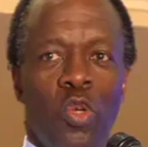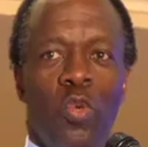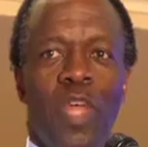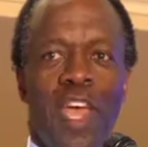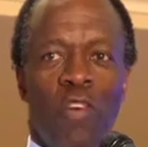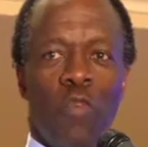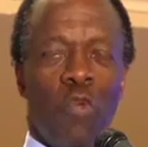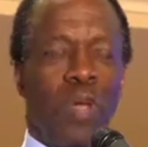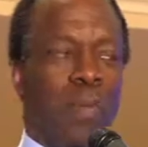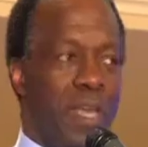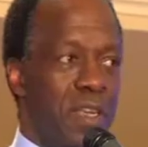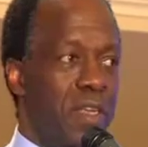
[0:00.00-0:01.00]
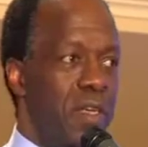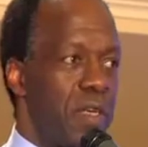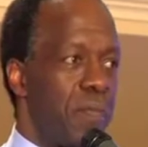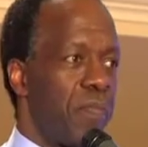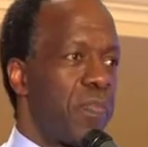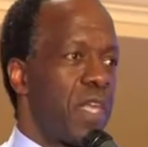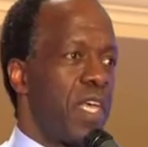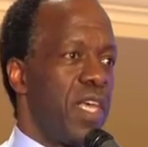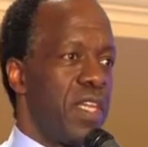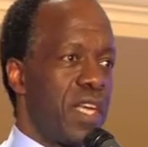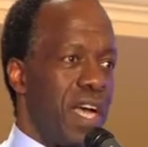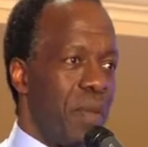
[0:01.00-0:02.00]
we have women
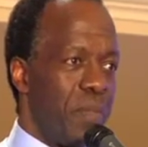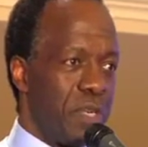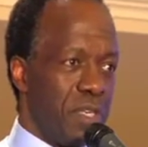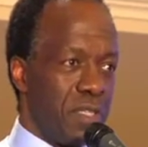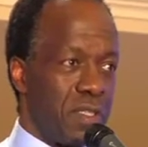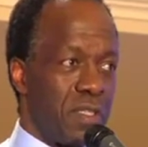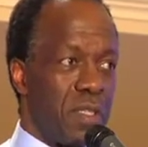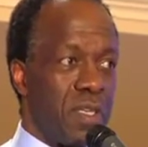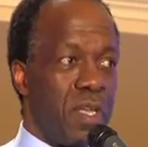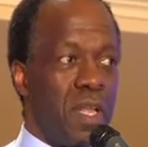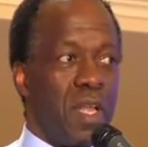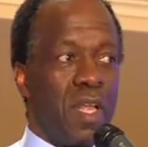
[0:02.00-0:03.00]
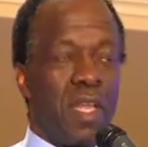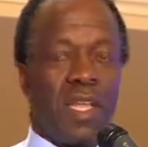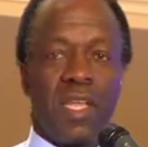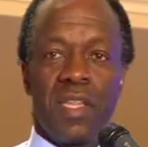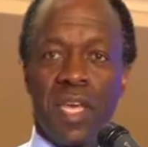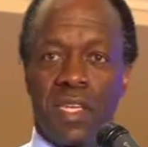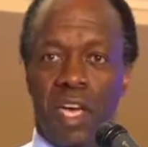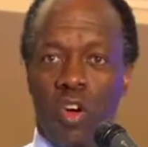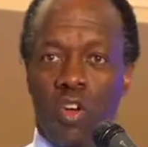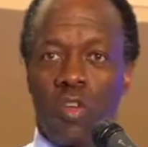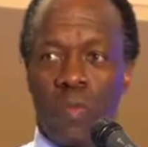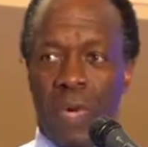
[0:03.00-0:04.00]
in companies that are
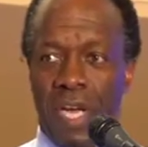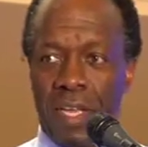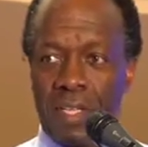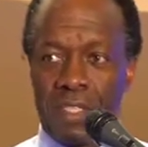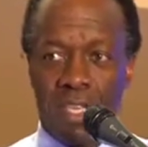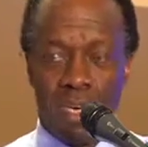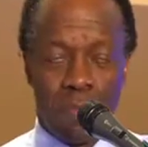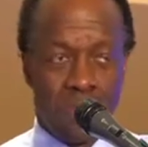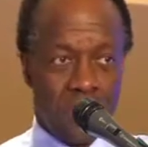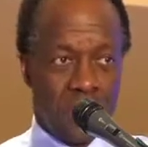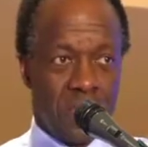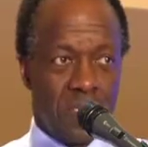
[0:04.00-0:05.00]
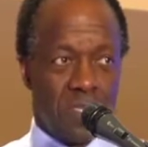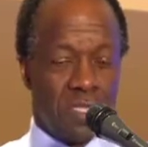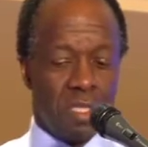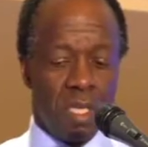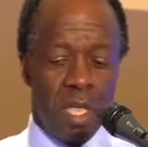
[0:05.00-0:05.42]
occupying senior positions